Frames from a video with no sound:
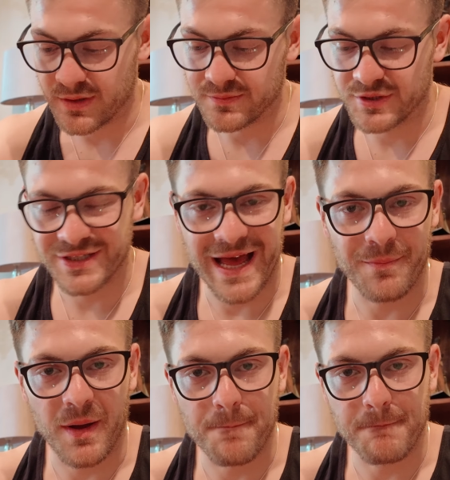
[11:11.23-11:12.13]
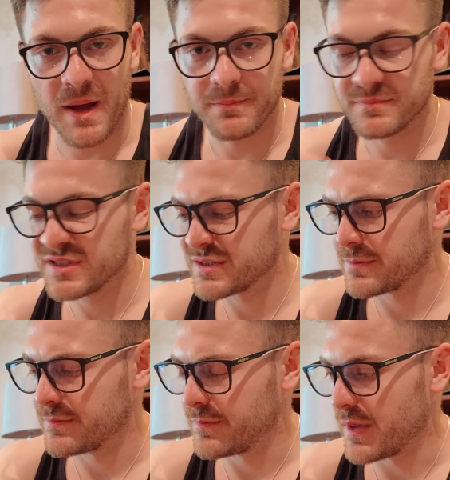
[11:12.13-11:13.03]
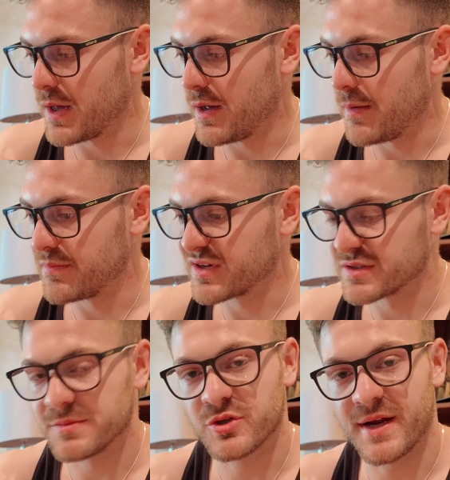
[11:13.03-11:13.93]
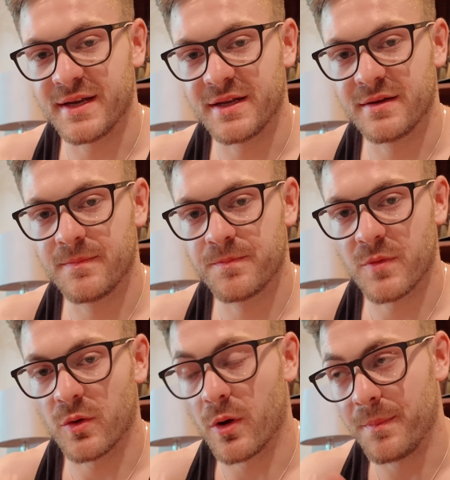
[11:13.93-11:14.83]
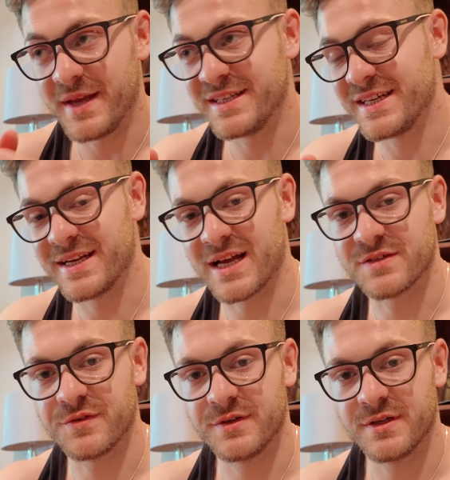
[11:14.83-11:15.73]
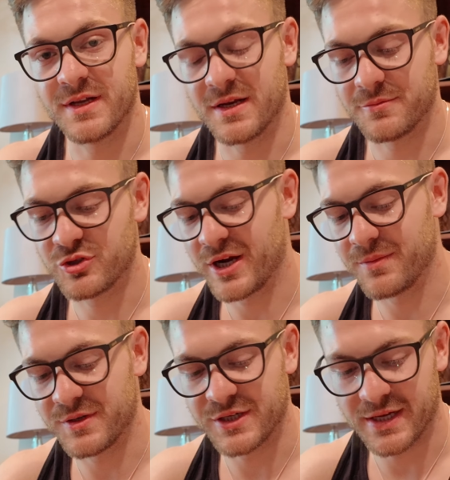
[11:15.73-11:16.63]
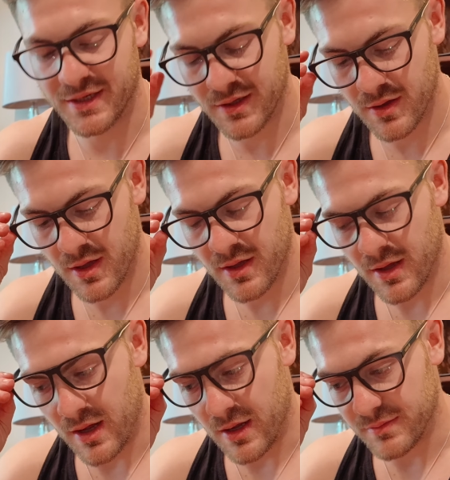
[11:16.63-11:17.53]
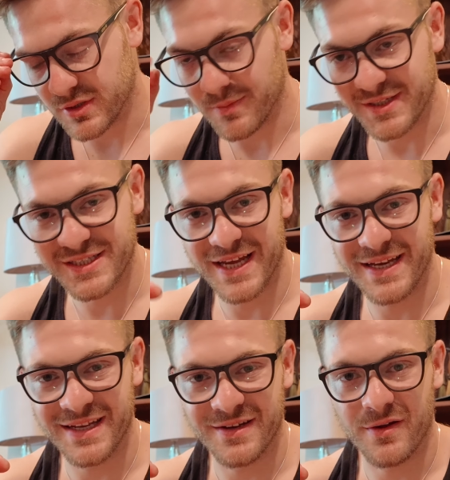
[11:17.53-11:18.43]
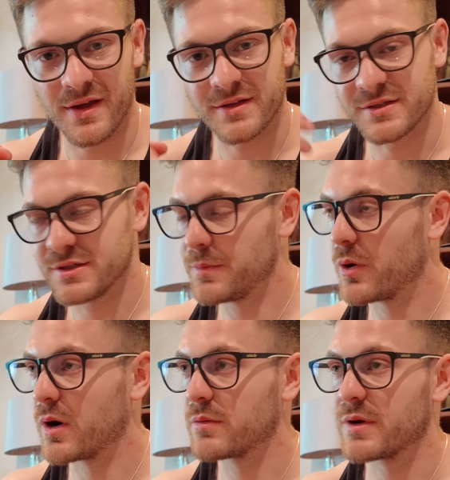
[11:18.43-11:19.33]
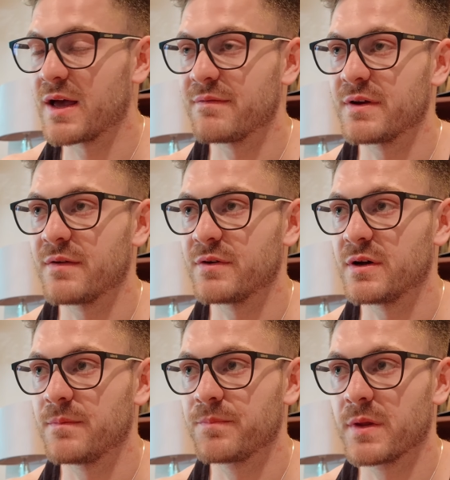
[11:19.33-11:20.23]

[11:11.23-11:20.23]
I'm just at my mum's because I'm training. I've got a PT in Ashford and I'm training with Jake. So I'll be staying here the night because tomorrow I'm gonna have another